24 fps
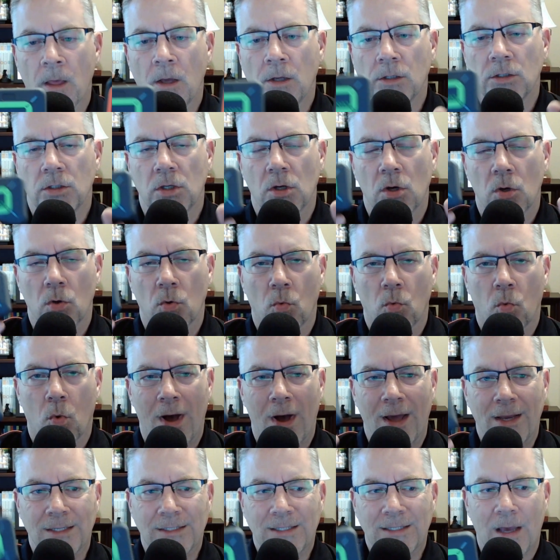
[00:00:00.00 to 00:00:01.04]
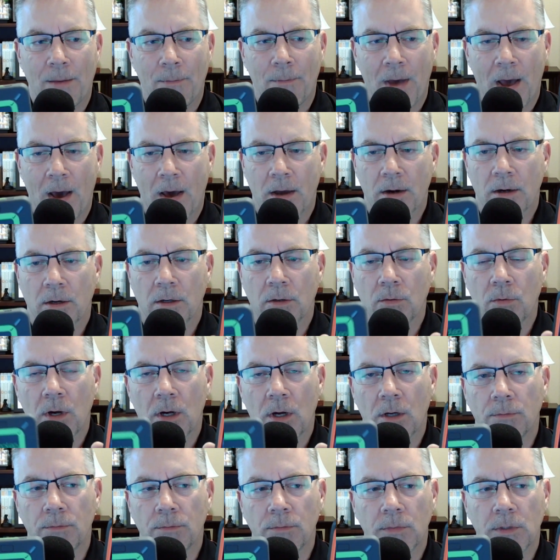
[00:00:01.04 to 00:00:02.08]
So why does that matter?
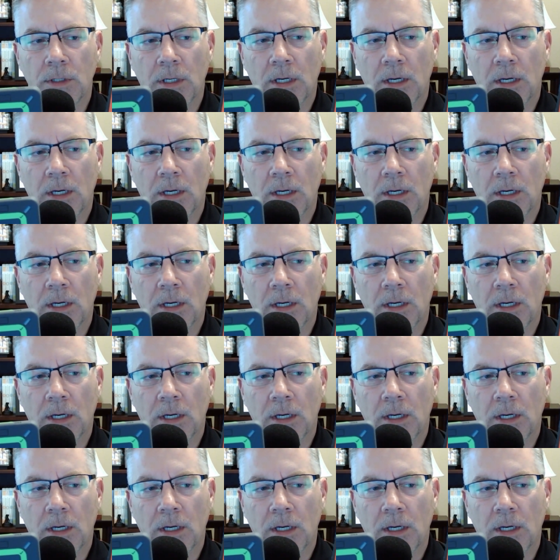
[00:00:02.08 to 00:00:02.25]
Well,